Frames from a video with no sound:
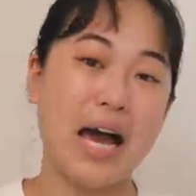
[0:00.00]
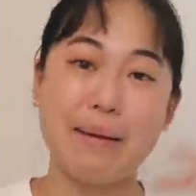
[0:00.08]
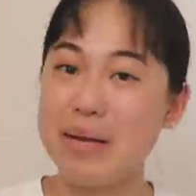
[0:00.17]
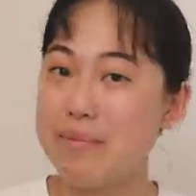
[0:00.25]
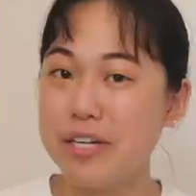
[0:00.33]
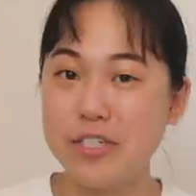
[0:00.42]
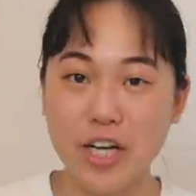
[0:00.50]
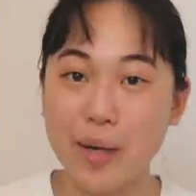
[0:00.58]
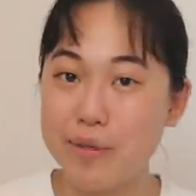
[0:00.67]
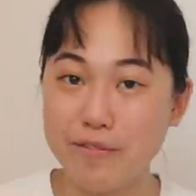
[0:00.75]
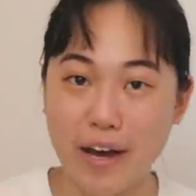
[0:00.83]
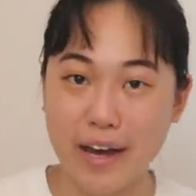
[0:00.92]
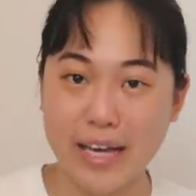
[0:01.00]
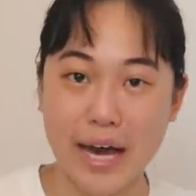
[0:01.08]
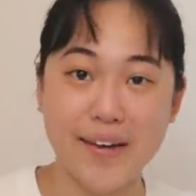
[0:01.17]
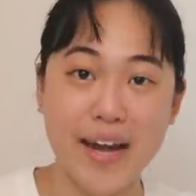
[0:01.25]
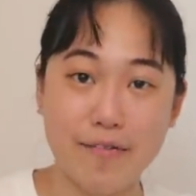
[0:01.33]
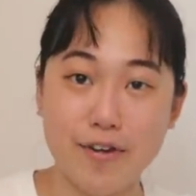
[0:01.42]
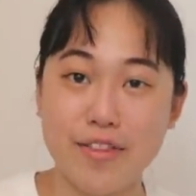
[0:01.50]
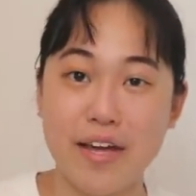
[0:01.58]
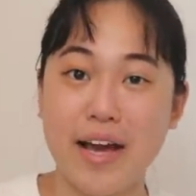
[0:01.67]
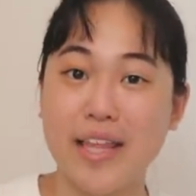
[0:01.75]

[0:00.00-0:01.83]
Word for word: I made my Shopify account everything.